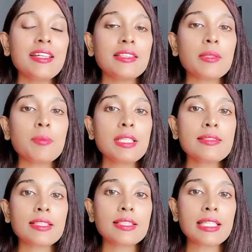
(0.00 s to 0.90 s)
That
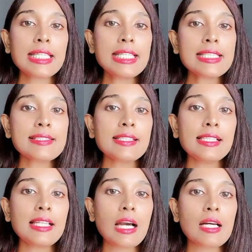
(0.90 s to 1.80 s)
means it can
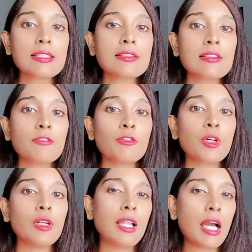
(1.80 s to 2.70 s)
easily last
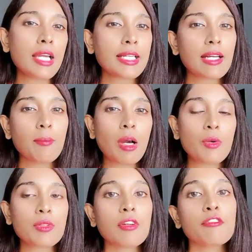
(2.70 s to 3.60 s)
for like
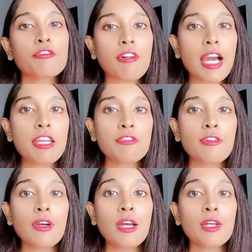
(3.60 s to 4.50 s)
about 5
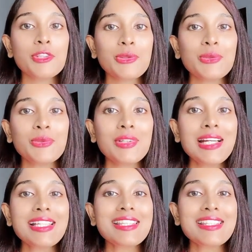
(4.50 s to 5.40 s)
to
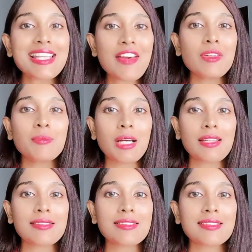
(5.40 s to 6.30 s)
7
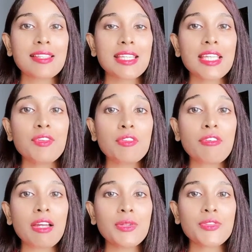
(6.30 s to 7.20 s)
months, even
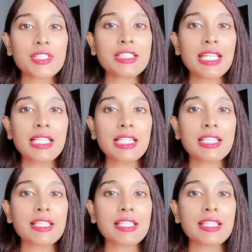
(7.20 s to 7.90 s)
if I use it daily.